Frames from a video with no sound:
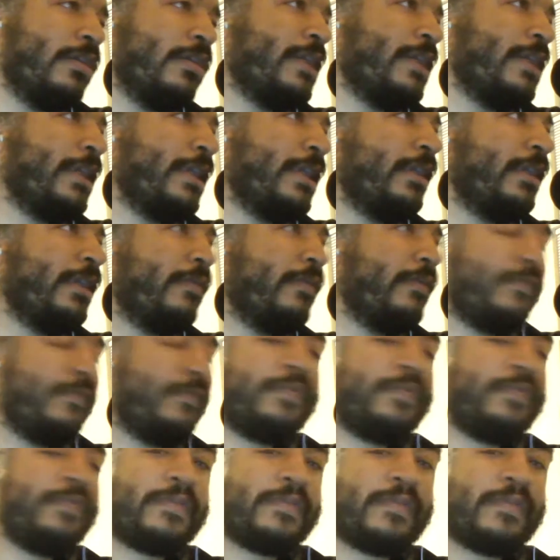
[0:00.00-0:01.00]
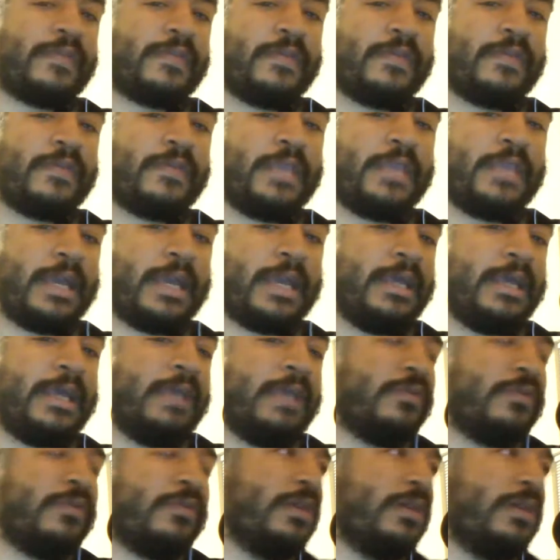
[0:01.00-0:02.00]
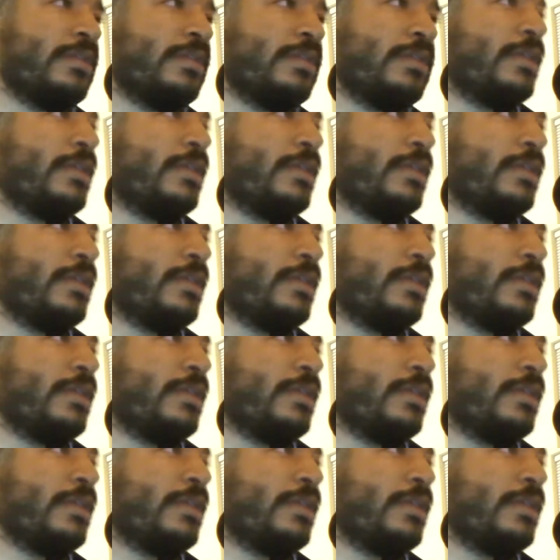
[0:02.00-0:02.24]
looks like it. Yeah, it really looks